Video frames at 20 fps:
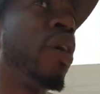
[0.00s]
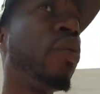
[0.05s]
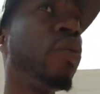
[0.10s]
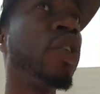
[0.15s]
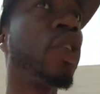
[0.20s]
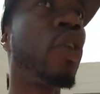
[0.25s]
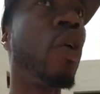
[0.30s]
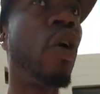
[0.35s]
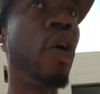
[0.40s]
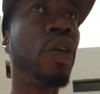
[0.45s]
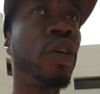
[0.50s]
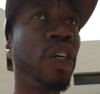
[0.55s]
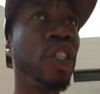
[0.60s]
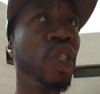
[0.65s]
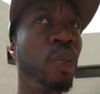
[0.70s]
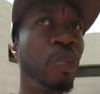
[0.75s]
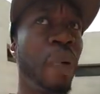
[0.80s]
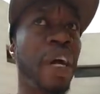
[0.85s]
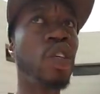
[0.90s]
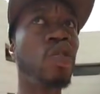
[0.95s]
what's called a
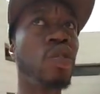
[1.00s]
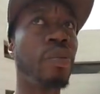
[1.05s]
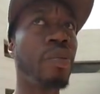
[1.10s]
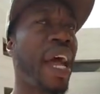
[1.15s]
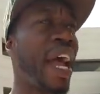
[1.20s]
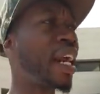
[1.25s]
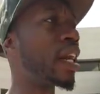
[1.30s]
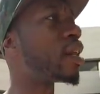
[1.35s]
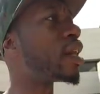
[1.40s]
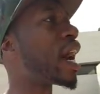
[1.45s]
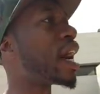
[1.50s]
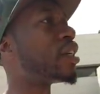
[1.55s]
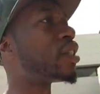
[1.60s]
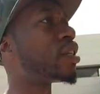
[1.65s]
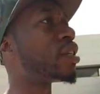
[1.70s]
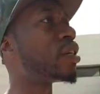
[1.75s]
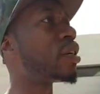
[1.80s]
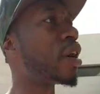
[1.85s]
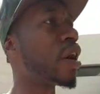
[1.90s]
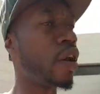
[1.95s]
spectrum
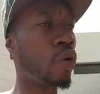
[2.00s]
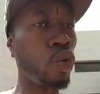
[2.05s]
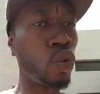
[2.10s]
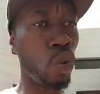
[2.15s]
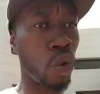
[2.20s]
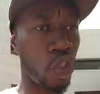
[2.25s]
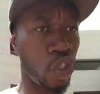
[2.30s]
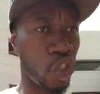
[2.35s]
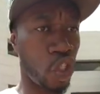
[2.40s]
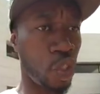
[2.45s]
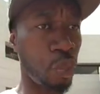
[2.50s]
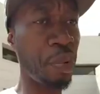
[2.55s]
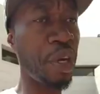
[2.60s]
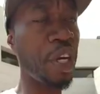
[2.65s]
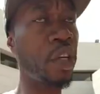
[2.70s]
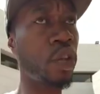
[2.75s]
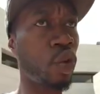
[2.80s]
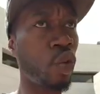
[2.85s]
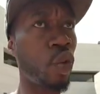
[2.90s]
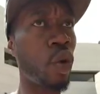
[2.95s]
analyzer, and you was to speak
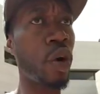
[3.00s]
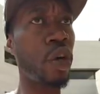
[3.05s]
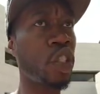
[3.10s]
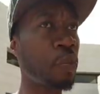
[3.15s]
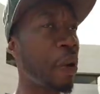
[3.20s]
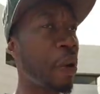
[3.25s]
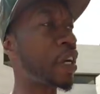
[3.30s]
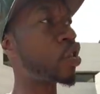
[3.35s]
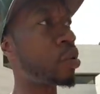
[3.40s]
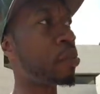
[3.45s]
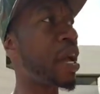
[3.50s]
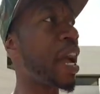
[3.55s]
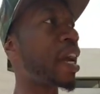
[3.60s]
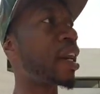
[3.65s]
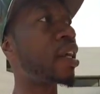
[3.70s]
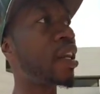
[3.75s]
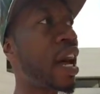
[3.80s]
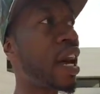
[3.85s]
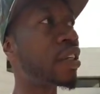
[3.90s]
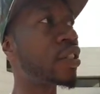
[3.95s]
through a spectrum
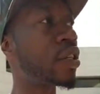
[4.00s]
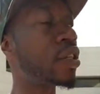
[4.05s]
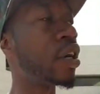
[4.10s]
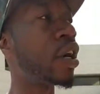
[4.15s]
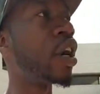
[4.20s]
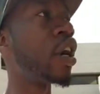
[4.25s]
analyzer,